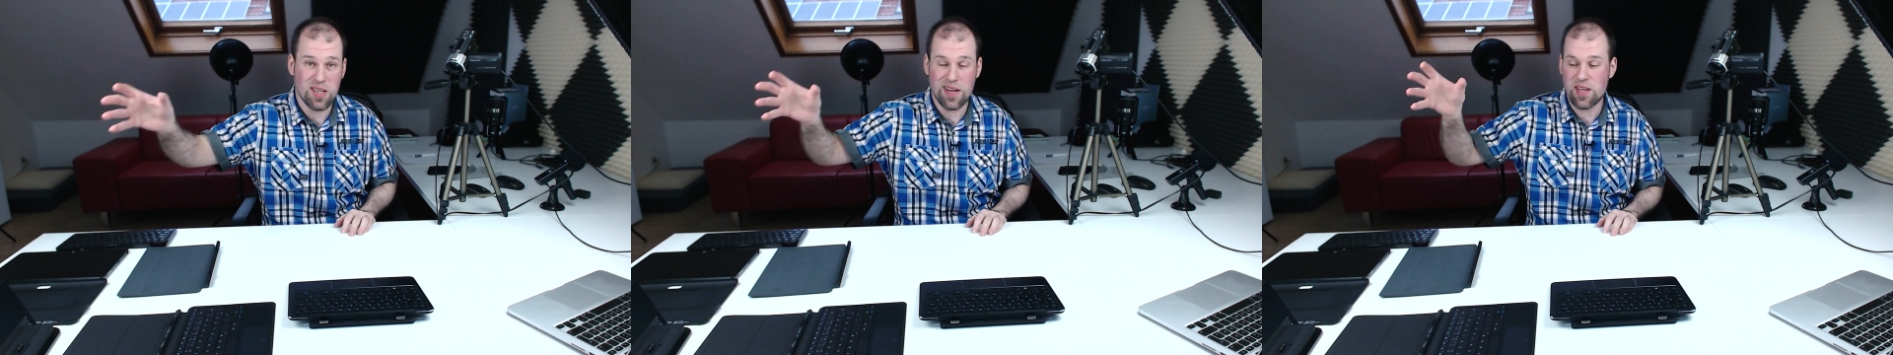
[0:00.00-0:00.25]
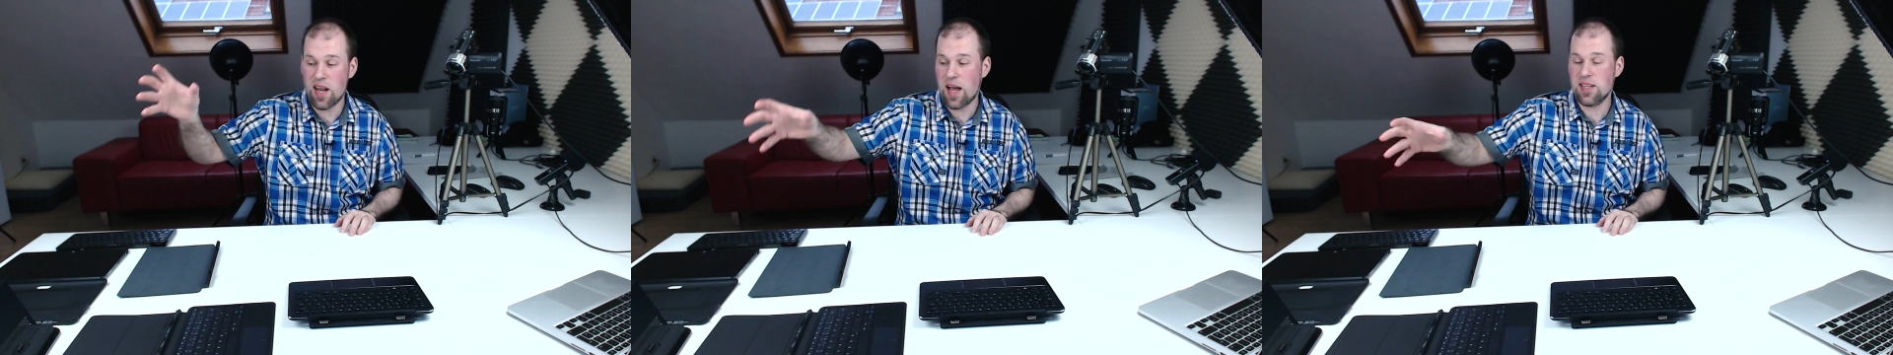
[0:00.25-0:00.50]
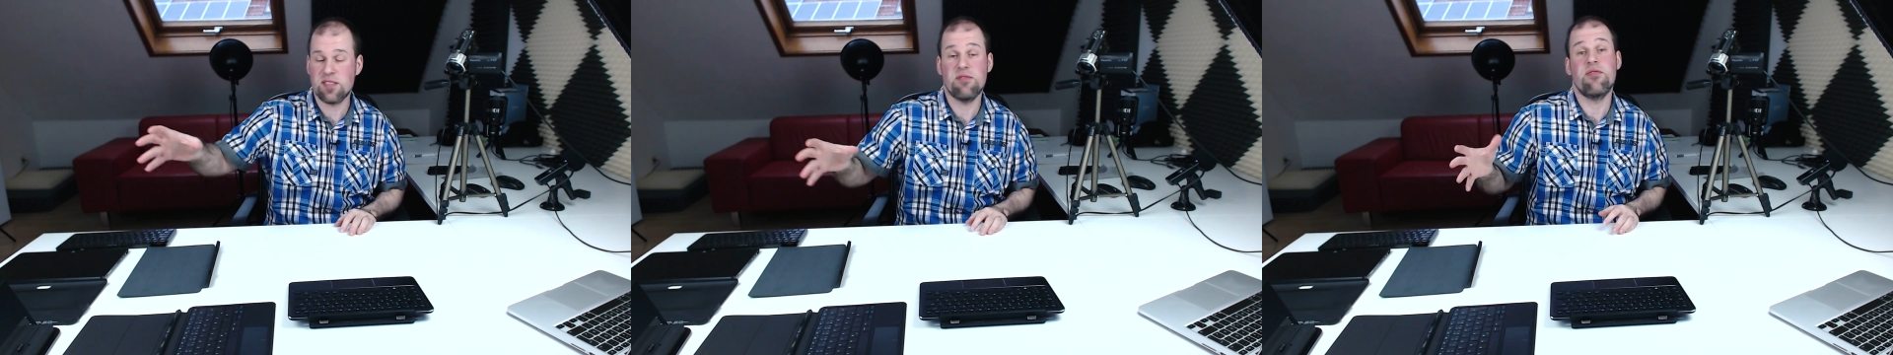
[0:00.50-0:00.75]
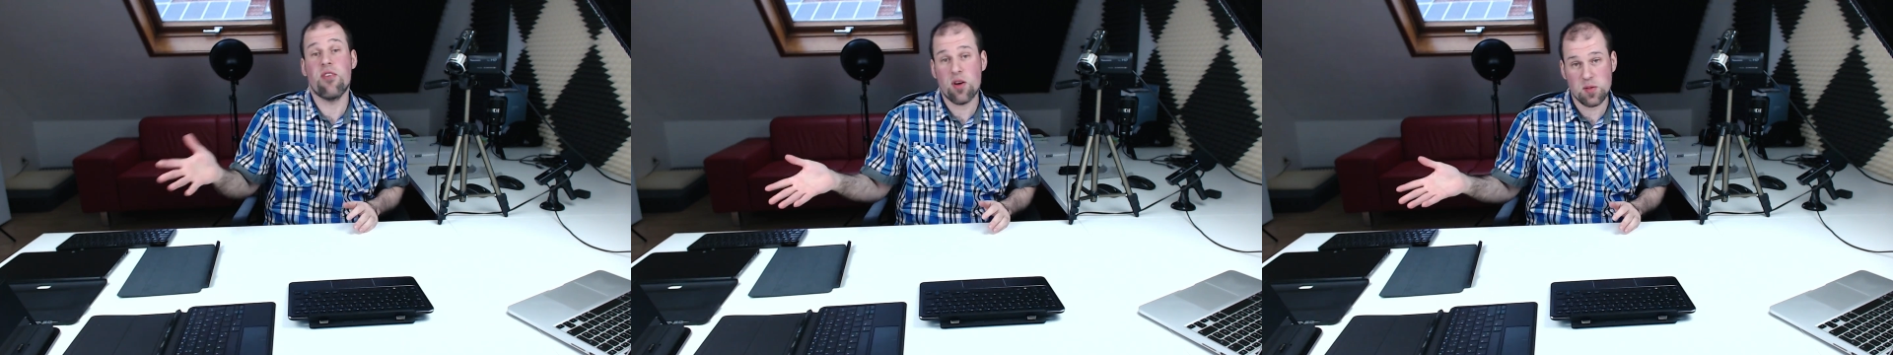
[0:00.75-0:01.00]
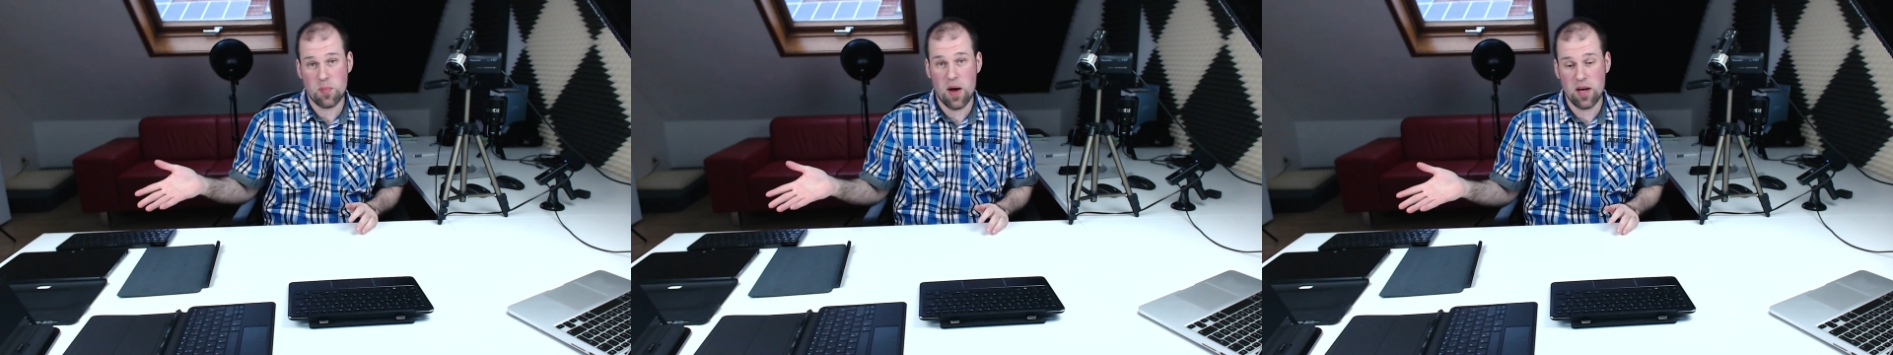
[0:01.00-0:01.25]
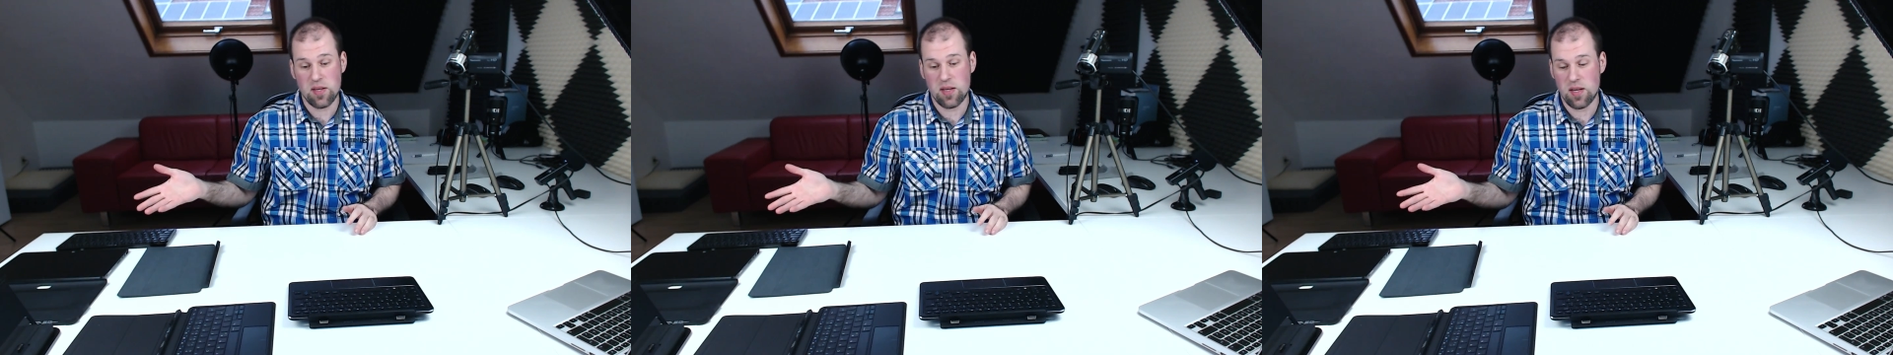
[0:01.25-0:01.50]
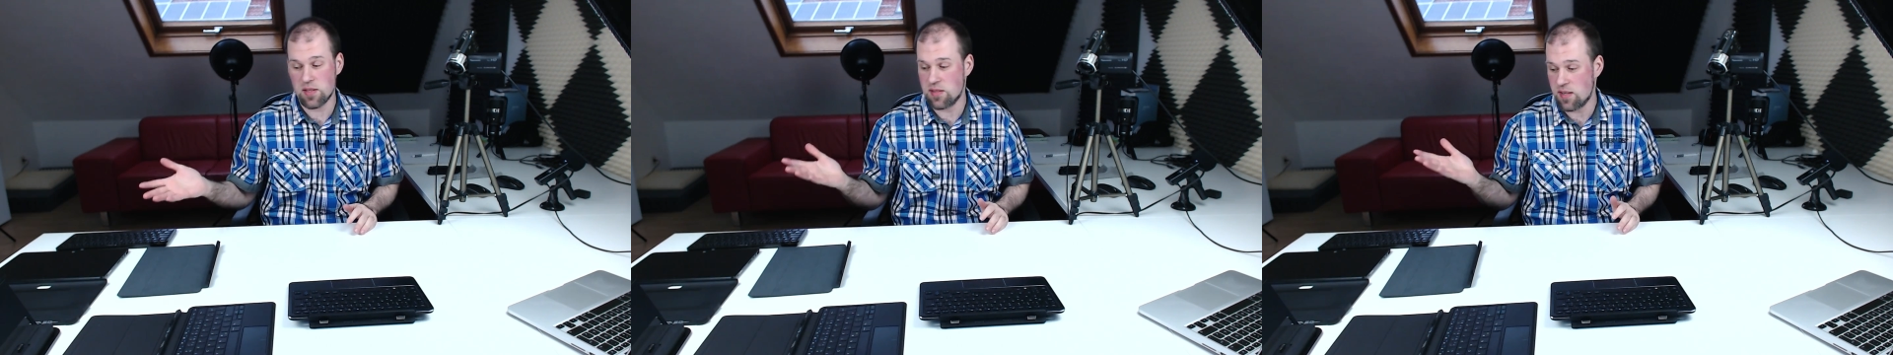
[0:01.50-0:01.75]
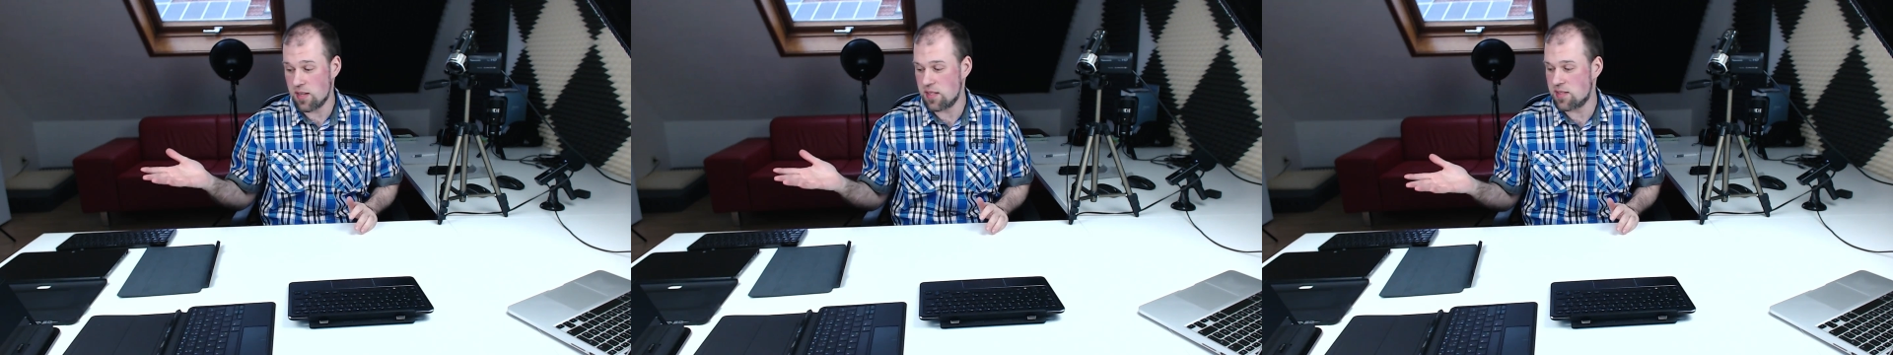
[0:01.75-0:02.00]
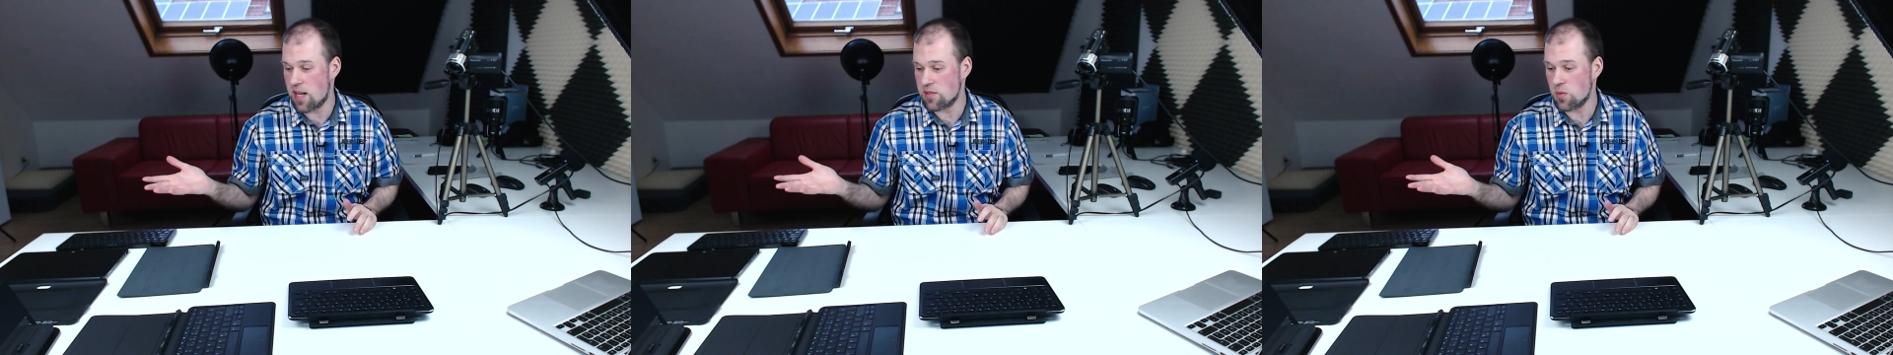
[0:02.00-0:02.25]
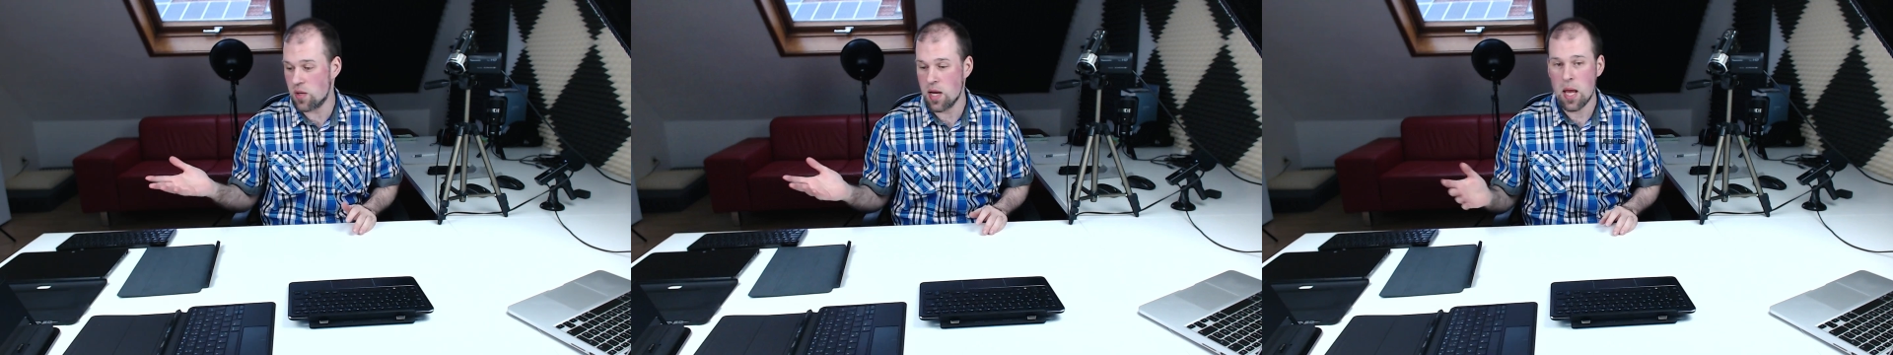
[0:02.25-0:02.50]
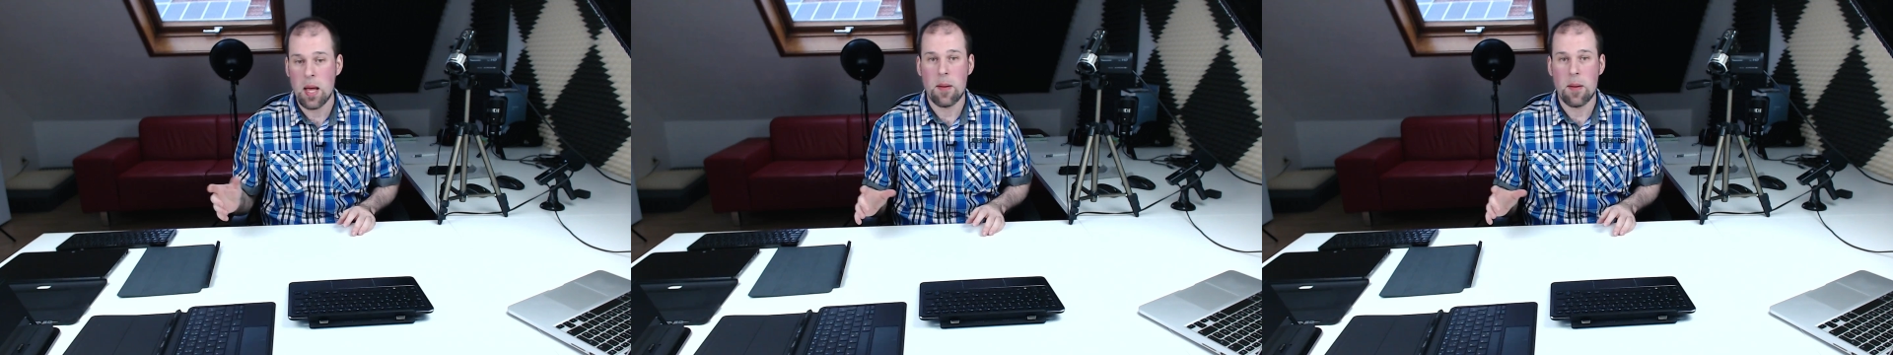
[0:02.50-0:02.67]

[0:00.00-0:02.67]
a nice first party accessory.